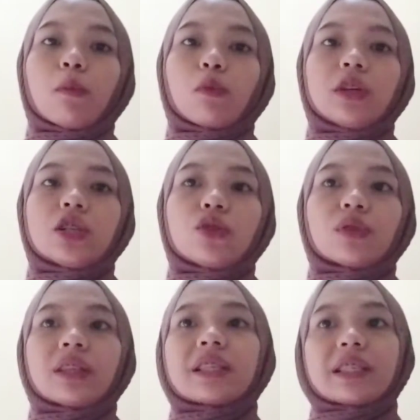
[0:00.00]
we
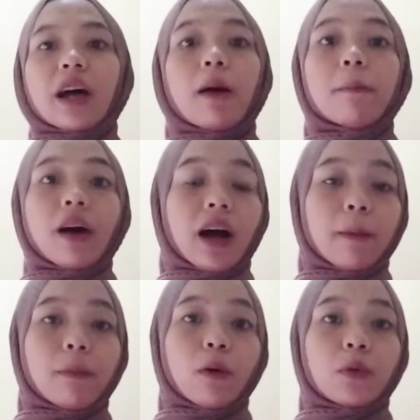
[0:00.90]
should sum
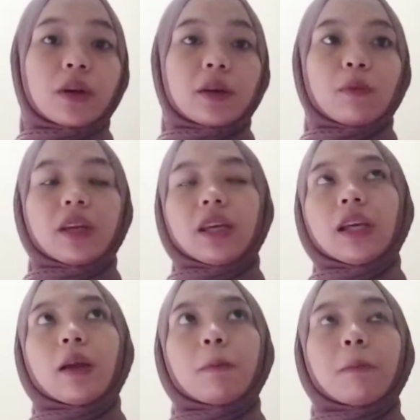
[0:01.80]
up, or
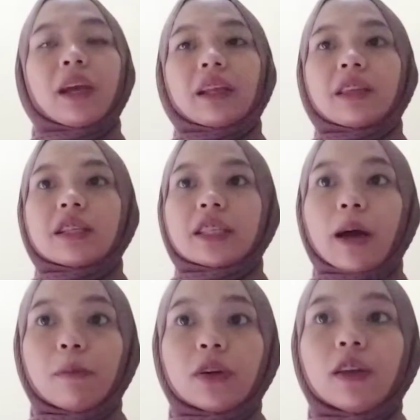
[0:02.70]
we make the
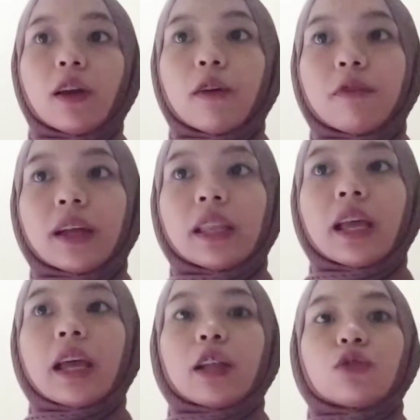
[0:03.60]
summary of it
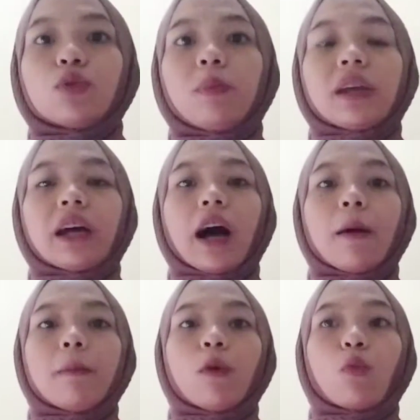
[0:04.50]
to
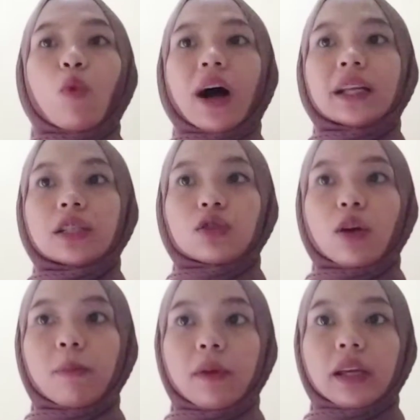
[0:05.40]
become one
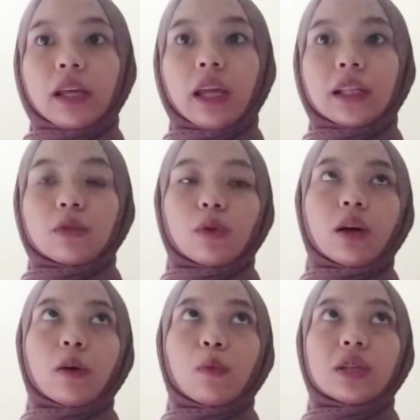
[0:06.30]
topic,
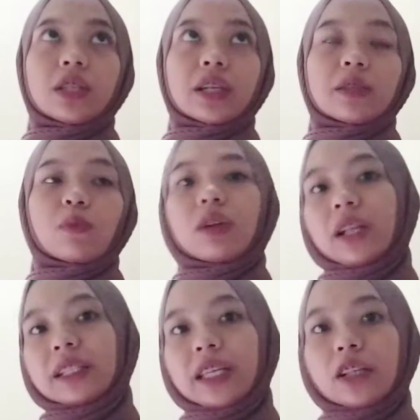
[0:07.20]
which is
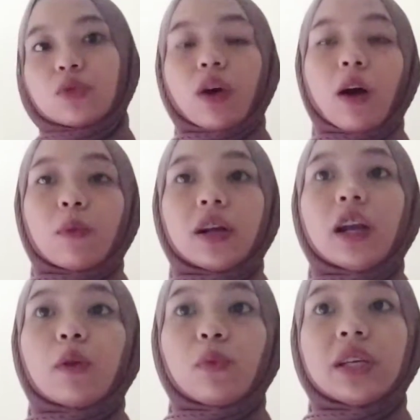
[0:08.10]
related to our
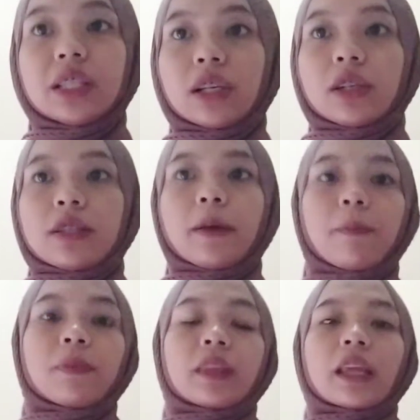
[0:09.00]
research.
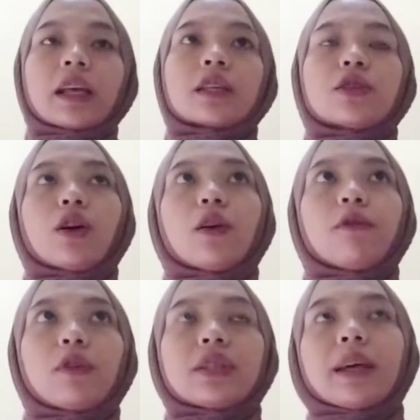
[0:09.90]
So
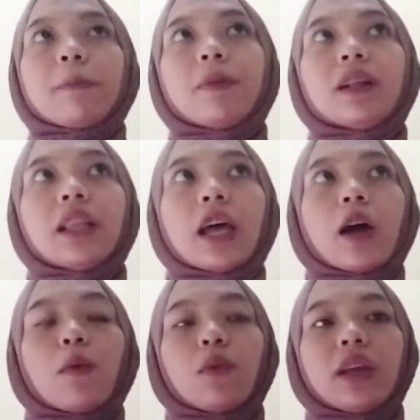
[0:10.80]
for example,
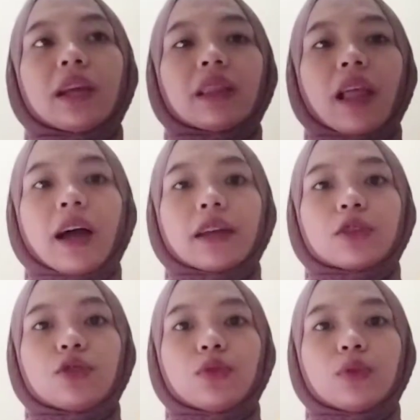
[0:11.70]
we
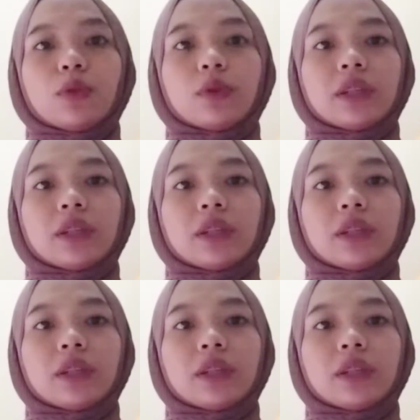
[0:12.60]
like do